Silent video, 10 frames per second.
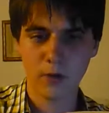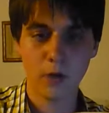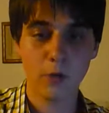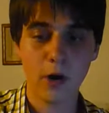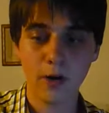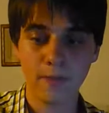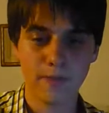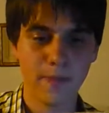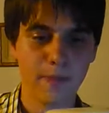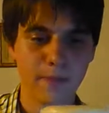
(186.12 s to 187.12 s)

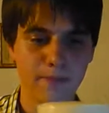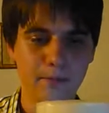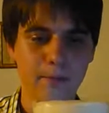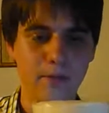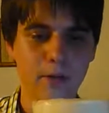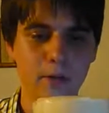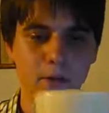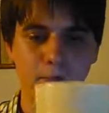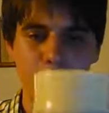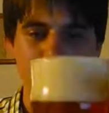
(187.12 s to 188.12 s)
Right. Good
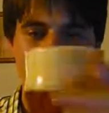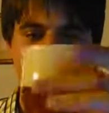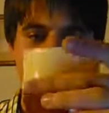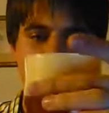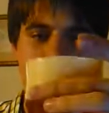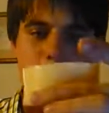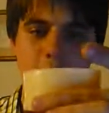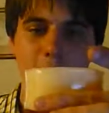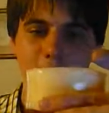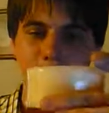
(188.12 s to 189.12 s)
appearance, very
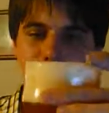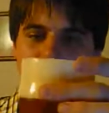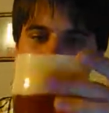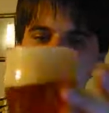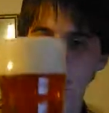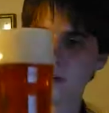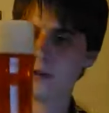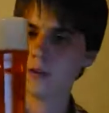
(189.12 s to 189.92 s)
carbonated.